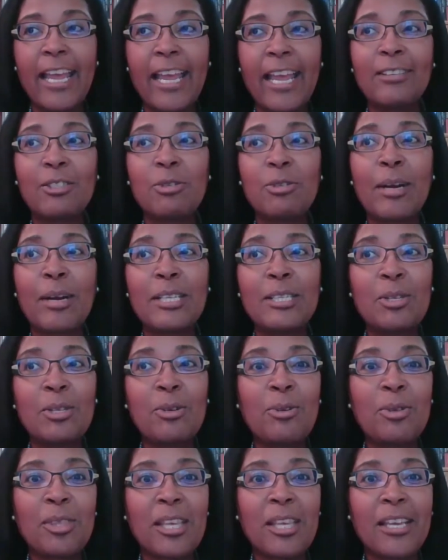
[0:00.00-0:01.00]
And so I
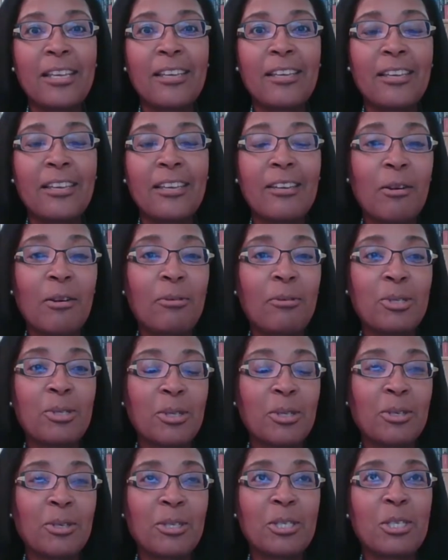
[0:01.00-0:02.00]
do think, you know, you
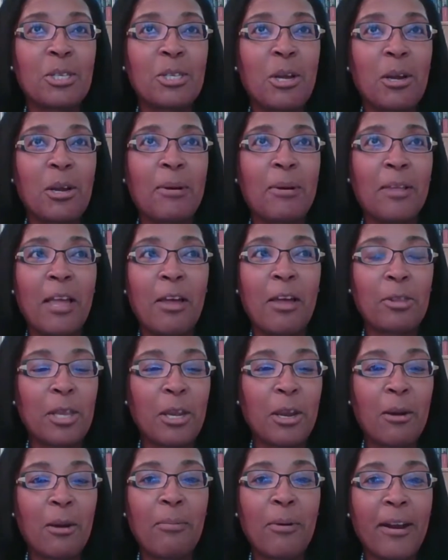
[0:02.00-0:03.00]
started to talk about
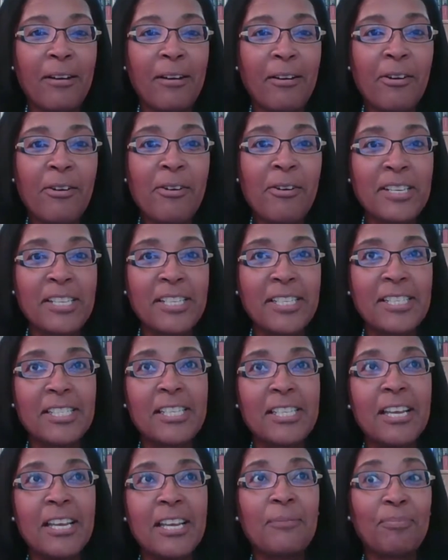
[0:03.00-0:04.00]
healthcare
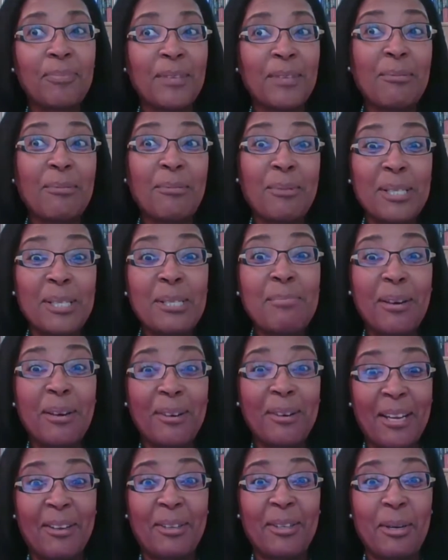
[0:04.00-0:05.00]
priorities. It was
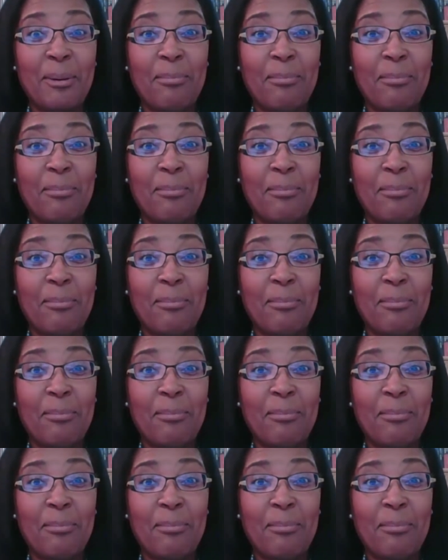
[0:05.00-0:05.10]
about healthcare